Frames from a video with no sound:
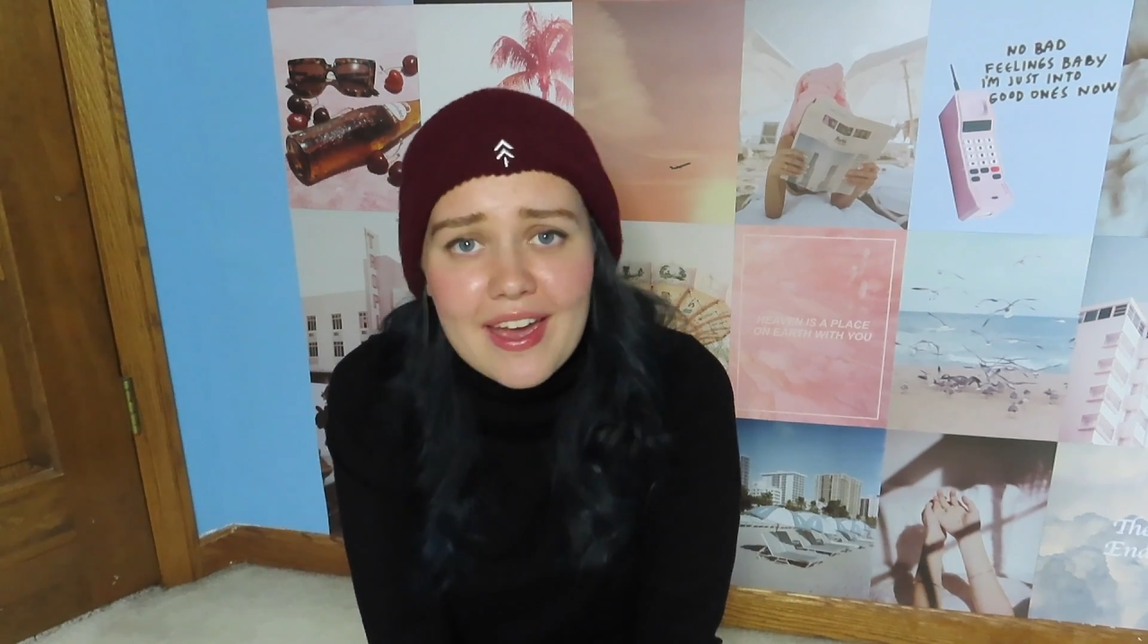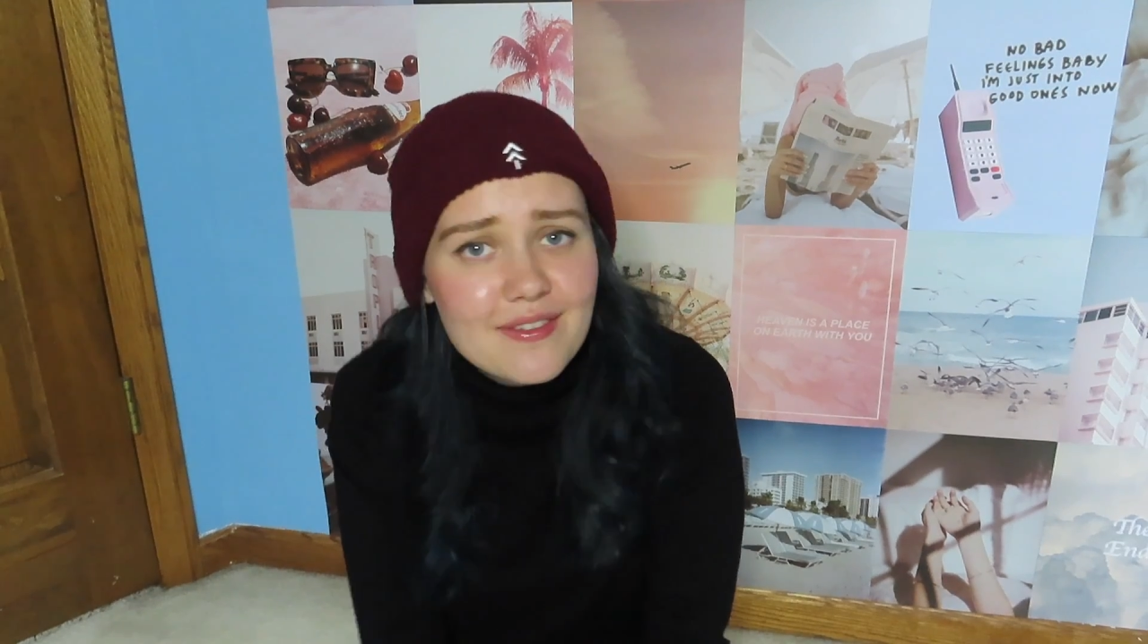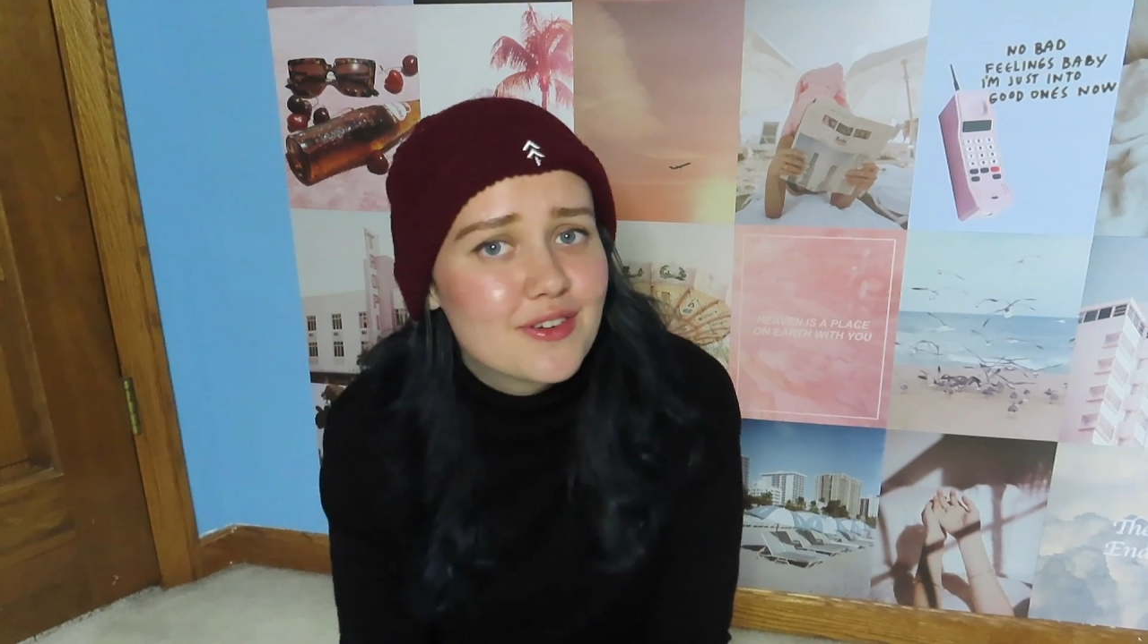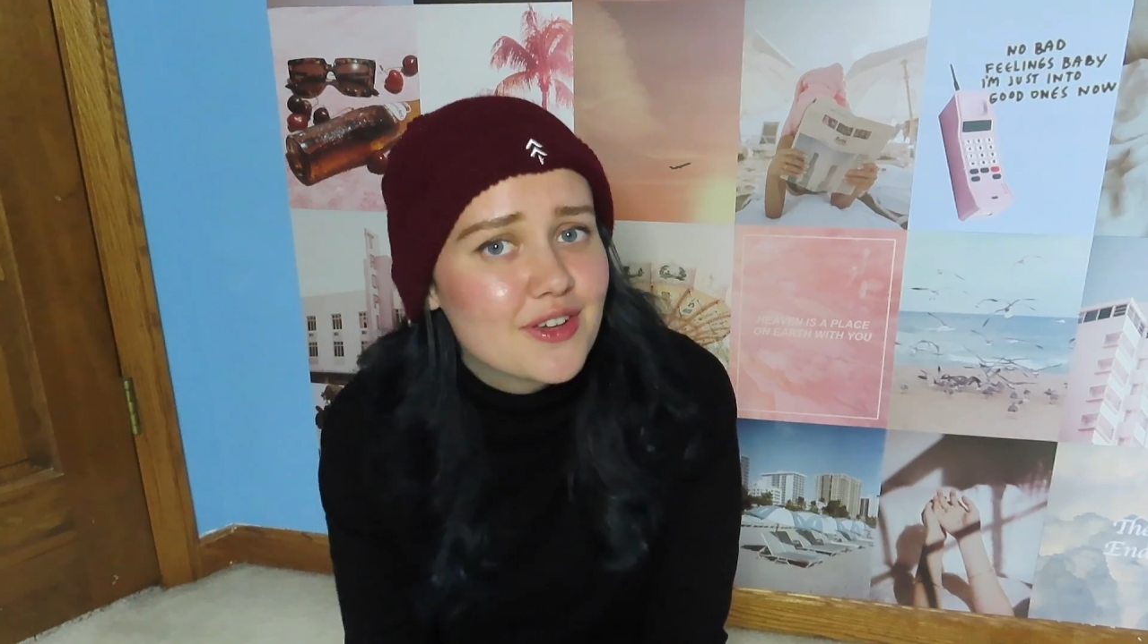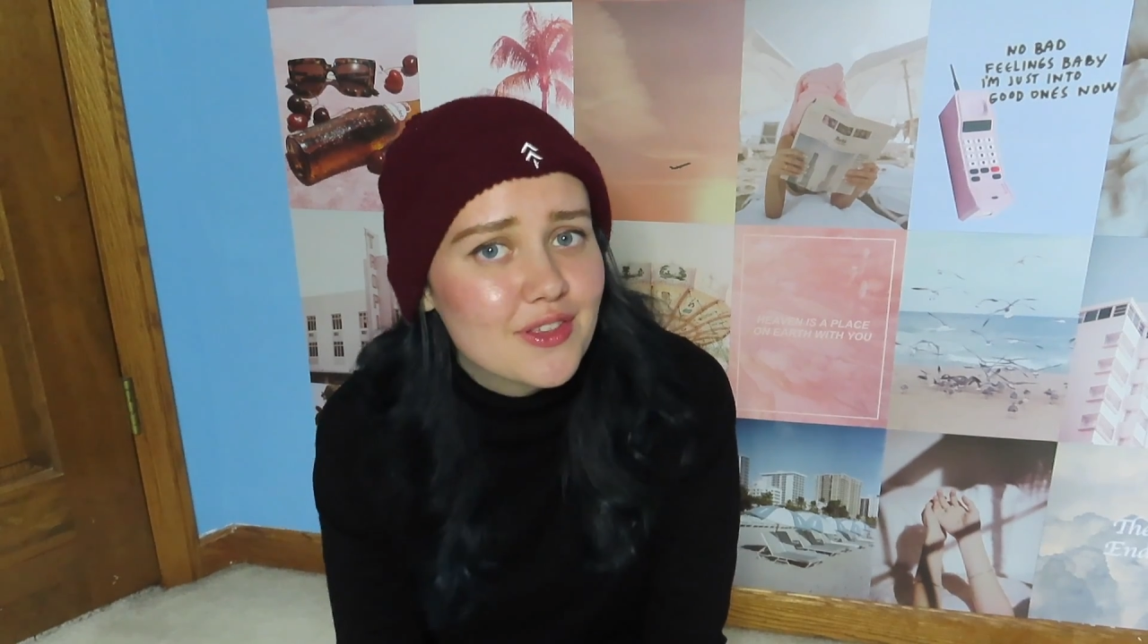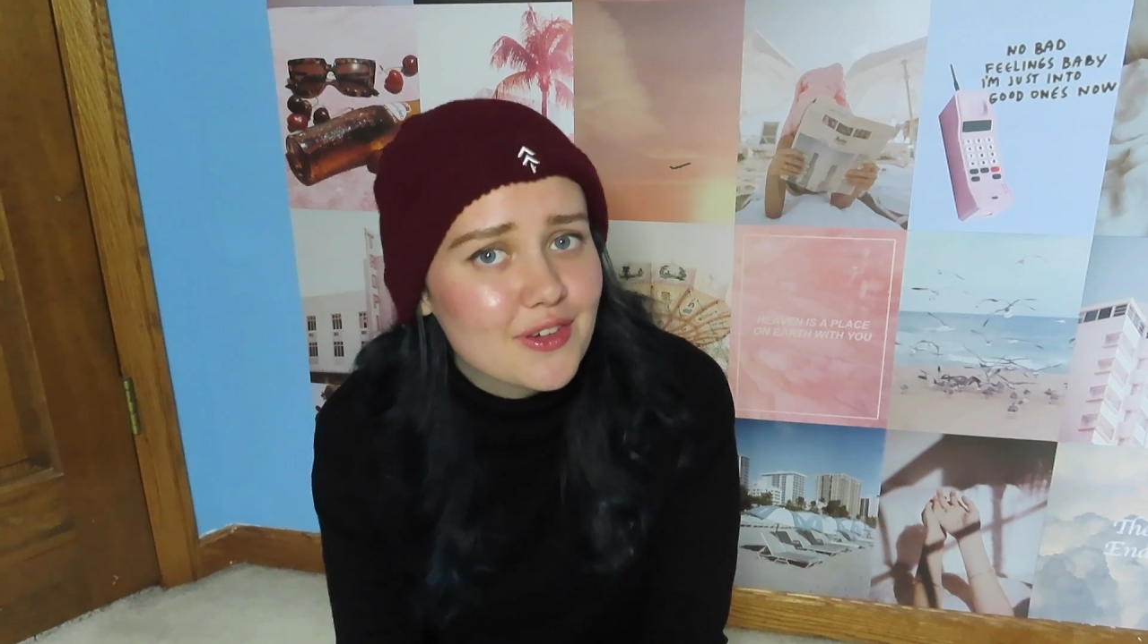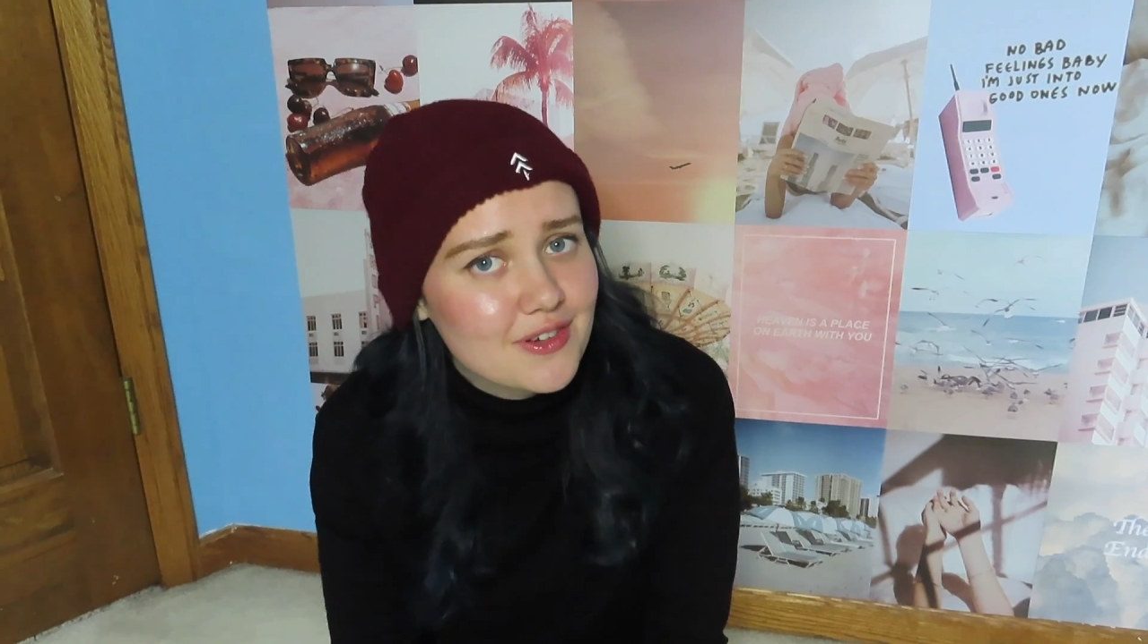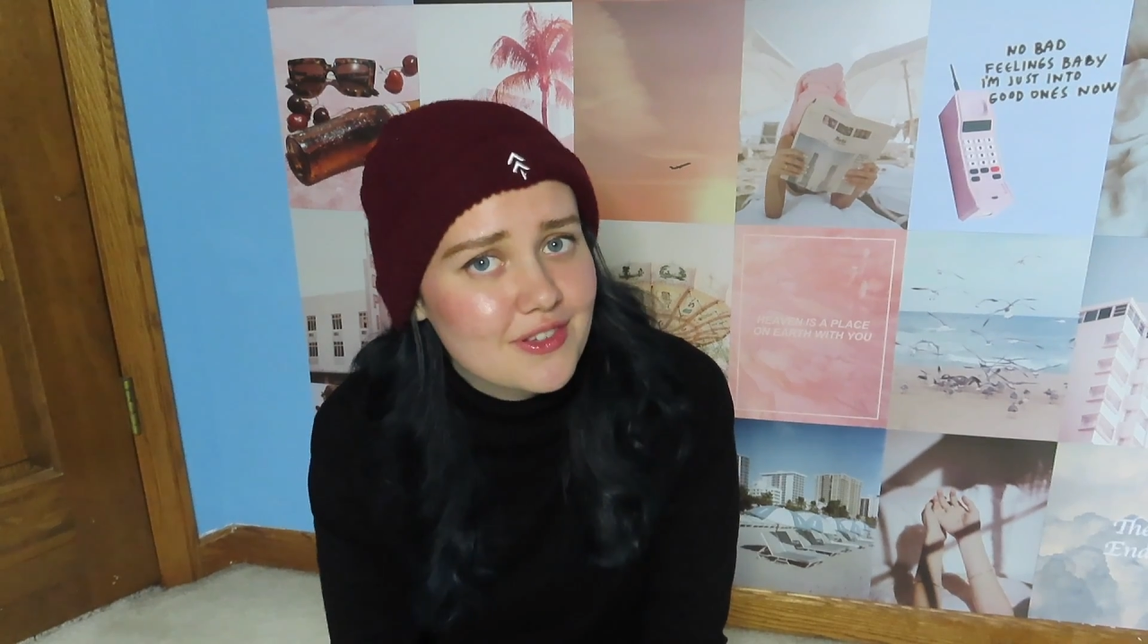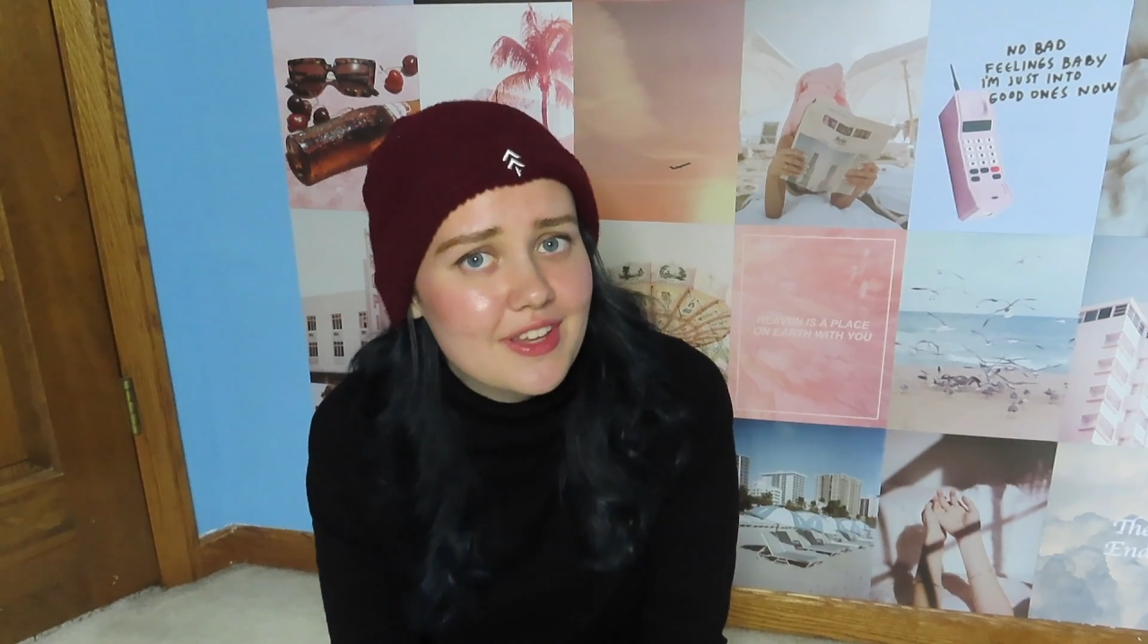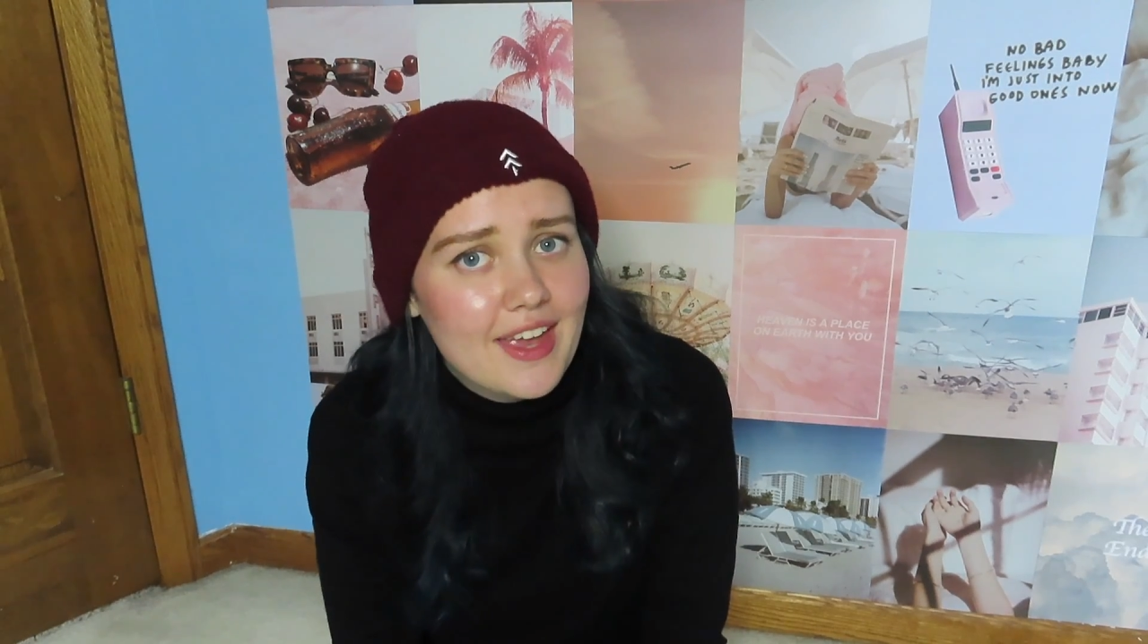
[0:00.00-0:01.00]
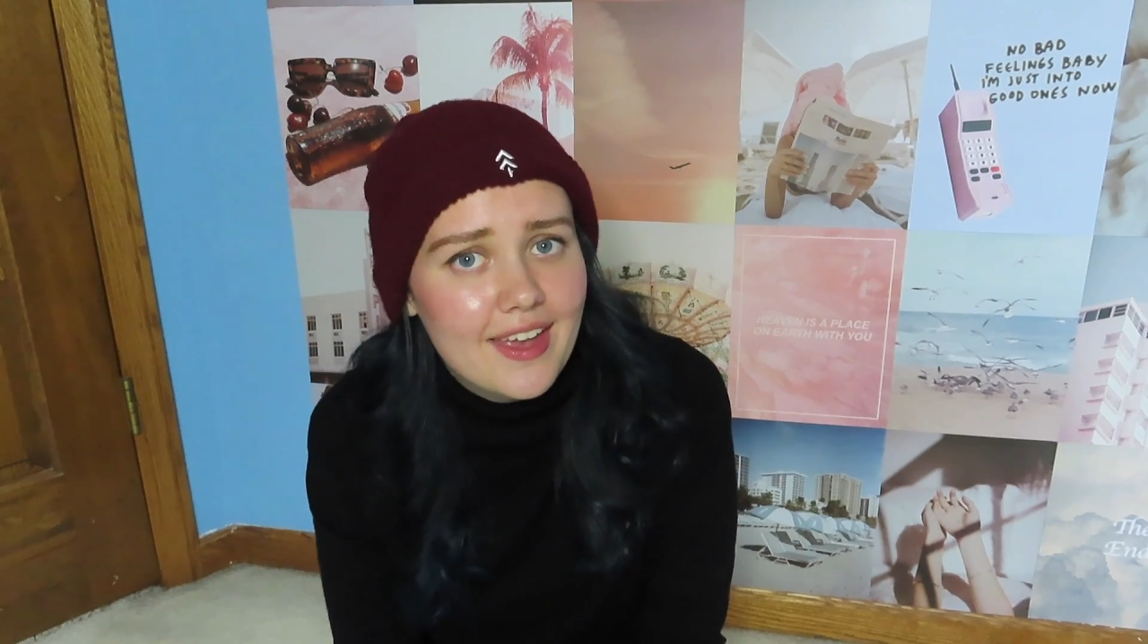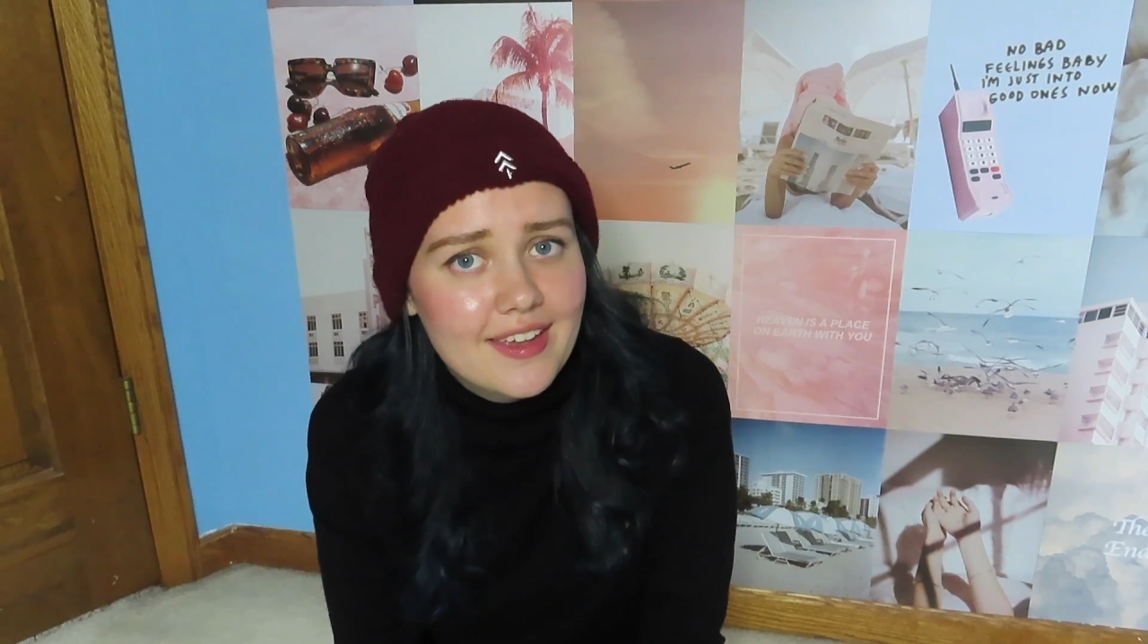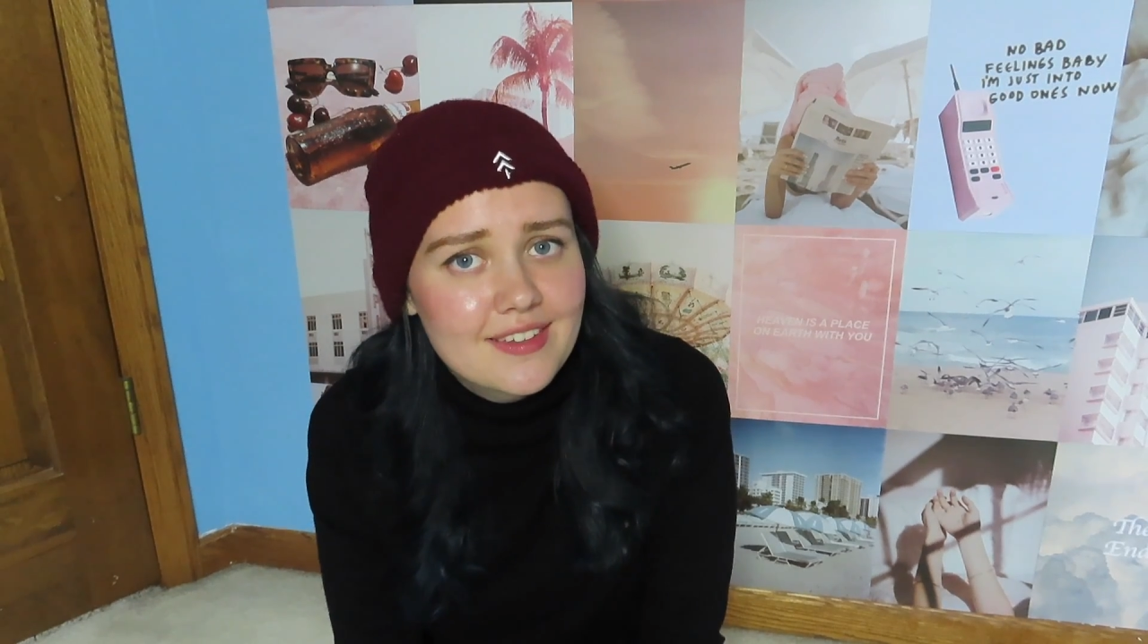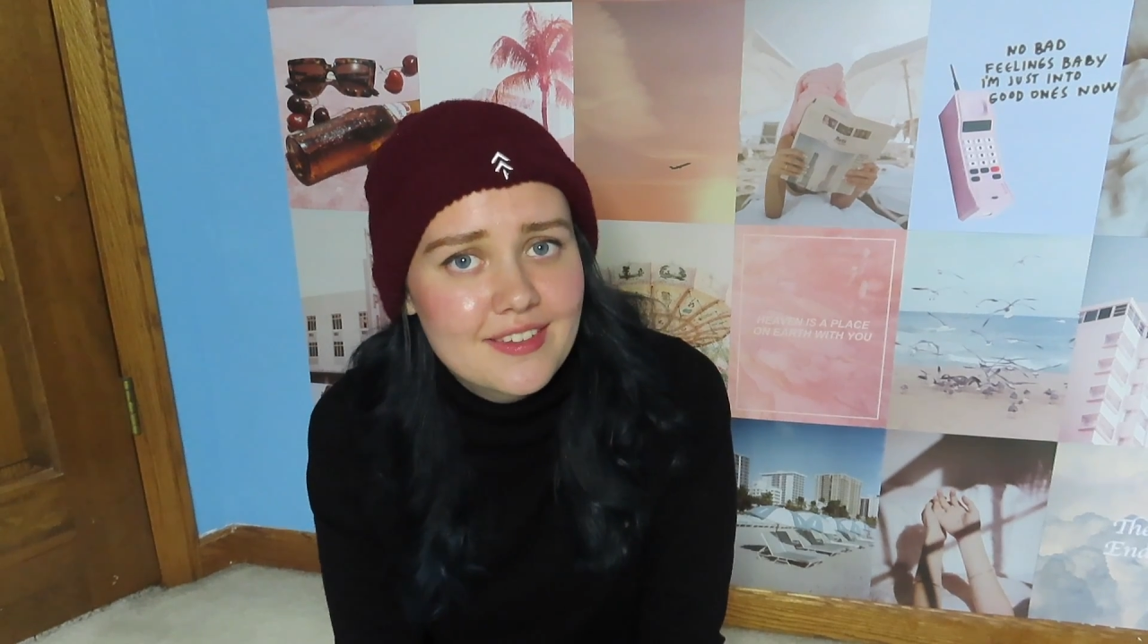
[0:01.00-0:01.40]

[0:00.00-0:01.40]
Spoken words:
every Thursday,